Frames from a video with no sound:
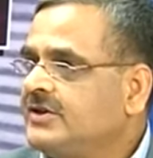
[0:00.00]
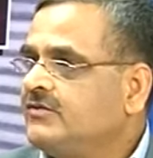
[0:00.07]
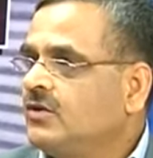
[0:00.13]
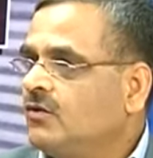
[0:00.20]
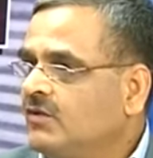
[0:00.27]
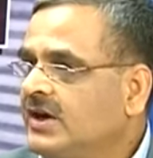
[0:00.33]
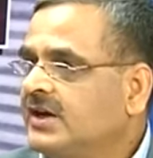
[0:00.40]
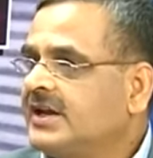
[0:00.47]

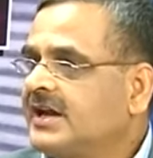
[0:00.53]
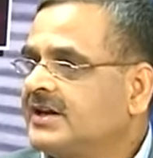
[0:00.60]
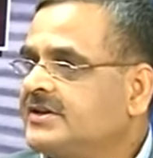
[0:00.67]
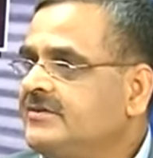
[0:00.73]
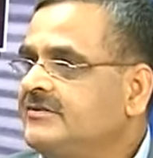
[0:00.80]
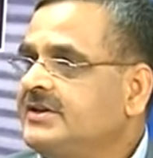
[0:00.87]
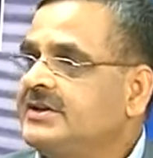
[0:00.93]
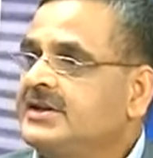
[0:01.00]
work
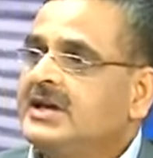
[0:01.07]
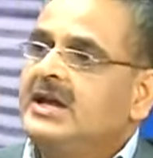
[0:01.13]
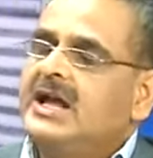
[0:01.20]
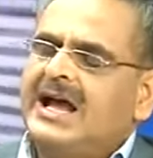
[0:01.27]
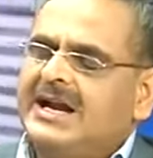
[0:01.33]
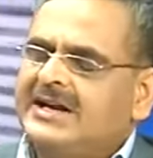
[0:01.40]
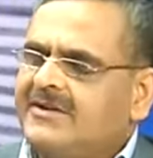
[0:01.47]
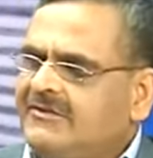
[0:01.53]
activity
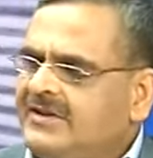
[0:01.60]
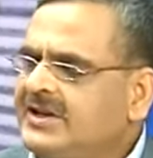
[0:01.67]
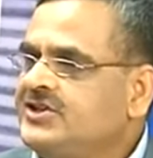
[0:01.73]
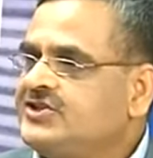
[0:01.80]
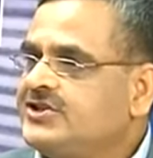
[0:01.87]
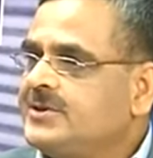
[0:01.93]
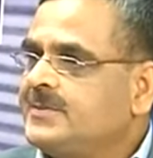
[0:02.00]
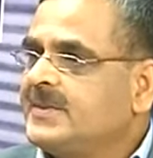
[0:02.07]
at a very
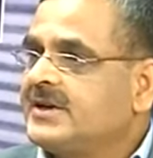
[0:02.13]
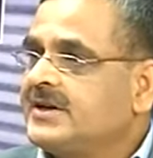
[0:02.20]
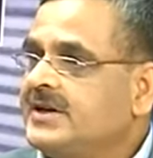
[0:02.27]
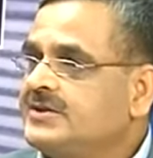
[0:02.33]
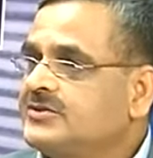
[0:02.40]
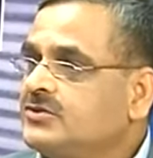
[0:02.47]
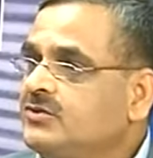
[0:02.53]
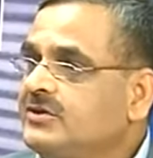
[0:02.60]
cheaper rate.
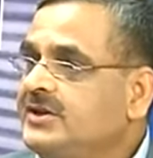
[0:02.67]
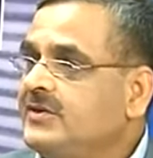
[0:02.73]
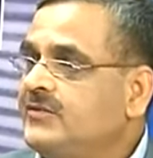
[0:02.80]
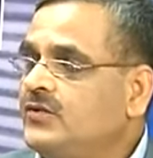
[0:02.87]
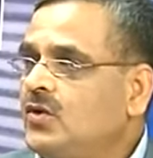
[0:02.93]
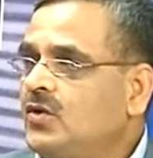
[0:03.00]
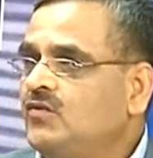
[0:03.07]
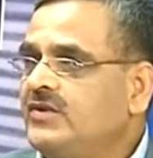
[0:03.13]
So
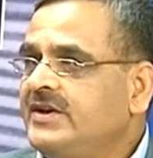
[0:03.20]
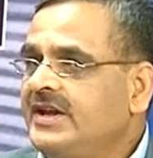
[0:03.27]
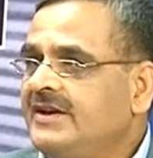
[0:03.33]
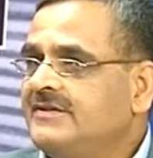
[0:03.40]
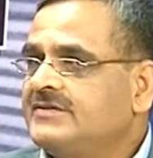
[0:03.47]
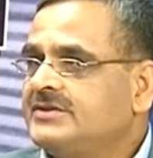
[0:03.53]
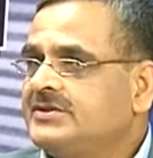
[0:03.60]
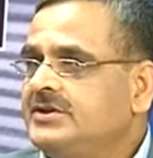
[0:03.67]
therefore we
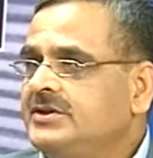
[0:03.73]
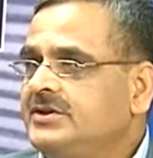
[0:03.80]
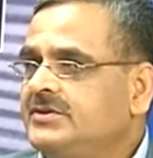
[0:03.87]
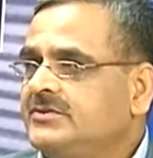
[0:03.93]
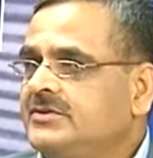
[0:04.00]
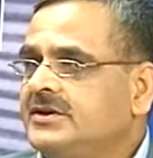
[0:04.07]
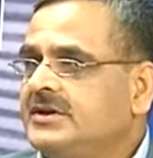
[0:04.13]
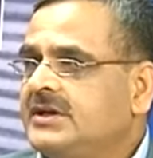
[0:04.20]
have seen
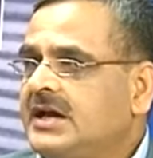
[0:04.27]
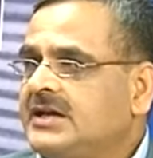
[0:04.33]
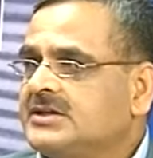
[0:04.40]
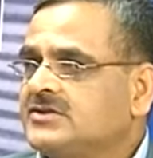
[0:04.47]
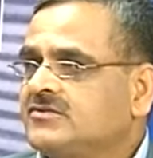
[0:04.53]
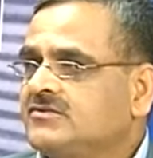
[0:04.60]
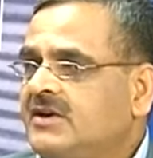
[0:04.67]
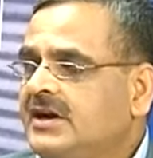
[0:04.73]
during
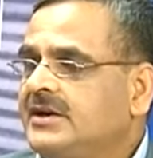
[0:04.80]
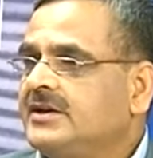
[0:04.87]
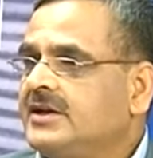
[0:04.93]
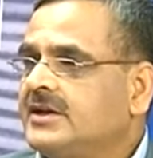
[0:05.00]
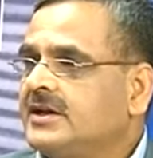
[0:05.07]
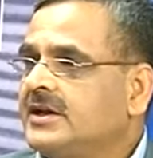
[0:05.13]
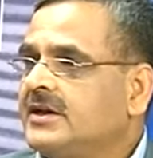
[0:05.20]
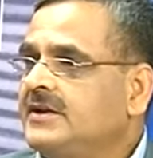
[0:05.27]
last 1
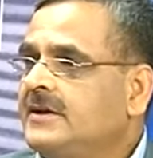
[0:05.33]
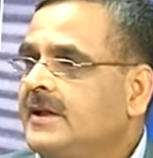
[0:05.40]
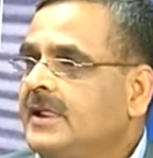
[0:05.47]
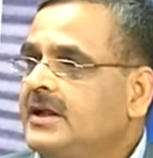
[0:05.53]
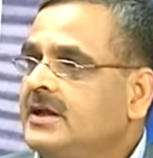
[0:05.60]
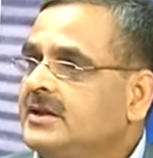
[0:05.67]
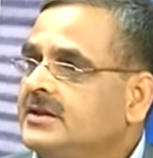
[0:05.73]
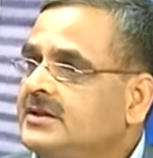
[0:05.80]
decade,
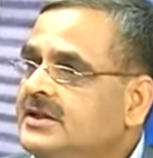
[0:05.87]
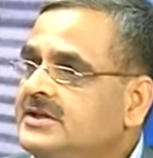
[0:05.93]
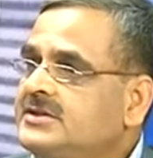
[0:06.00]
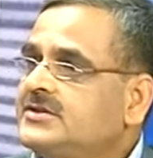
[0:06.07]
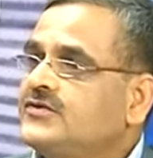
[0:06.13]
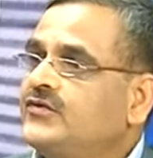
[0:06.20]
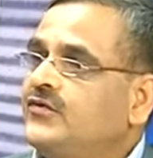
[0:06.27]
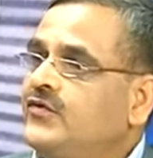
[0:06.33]
this
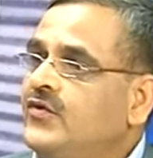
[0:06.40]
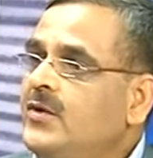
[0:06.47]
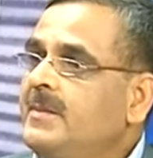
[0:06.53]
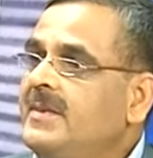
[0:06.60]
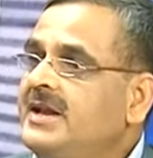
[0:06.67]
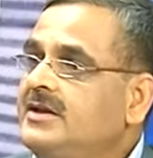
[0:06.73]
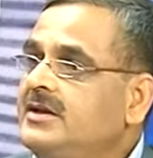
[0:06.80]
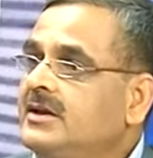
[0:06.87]

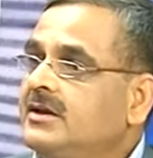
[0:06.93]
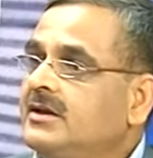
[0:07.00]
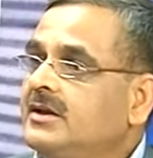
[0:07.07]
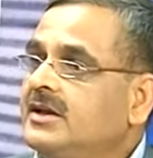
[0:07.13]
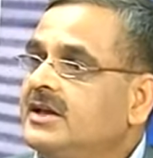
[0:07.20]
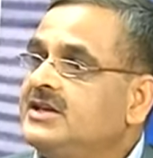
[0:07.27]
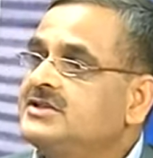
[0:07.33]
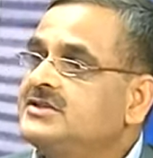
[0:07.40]
women
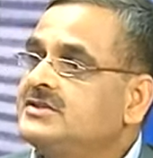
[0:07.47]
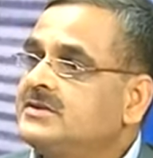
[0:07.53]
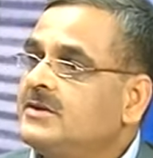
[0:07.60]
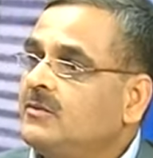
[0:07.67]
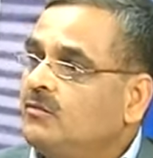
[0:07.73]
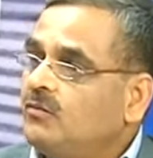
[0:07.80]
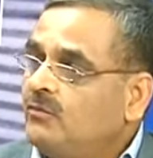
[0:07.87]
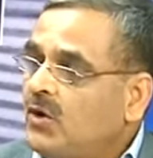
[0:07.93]
is
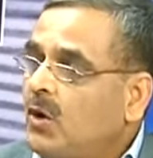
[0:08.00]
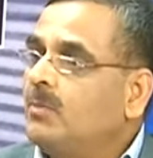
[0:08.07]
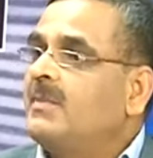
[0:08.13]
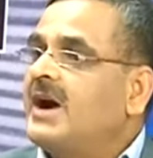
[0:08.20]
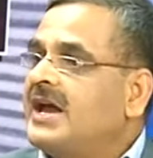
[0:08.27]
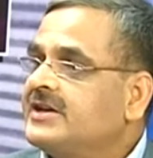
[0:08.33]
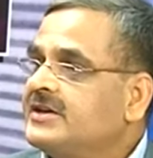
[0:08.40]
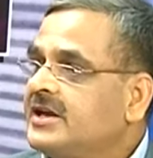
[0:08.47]
now
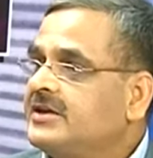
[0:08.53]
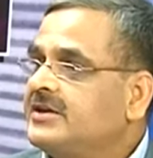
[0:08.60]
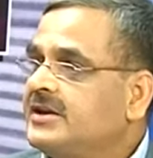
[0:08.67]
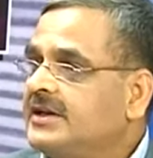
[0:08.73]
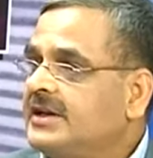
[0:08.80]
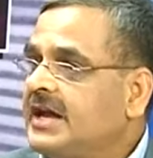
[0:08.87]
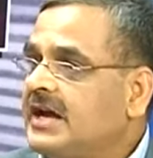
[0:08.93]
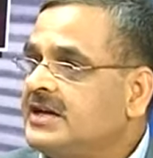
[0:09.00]
migrating
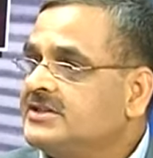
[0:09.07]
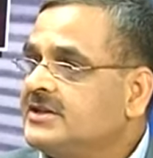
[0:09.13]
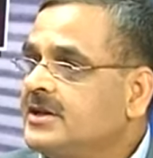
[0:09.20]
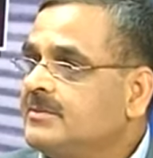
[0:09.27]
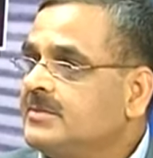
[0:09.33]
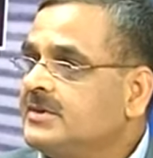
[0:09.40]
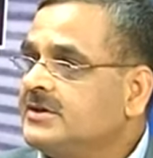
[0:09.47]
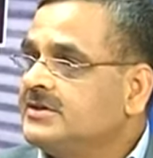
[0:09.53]
in large
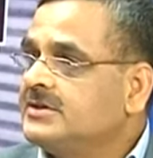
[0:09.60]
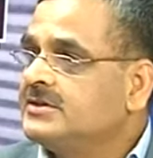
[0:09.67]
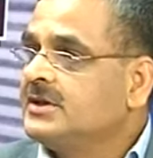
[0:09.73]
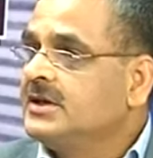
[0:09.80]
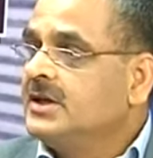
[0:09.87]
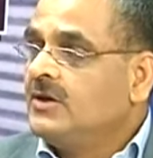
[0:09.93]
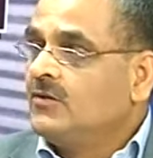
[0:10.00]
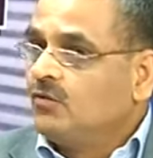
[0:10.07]
numbers.
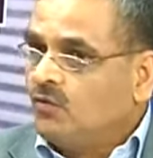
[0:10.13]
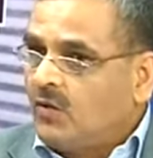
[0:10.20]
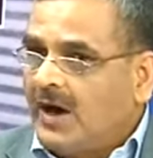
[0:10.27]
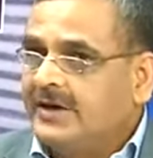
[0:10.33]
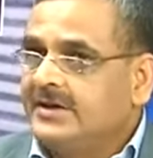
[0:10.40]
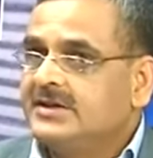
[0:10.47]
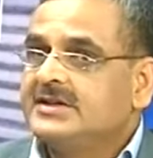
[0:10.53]
One.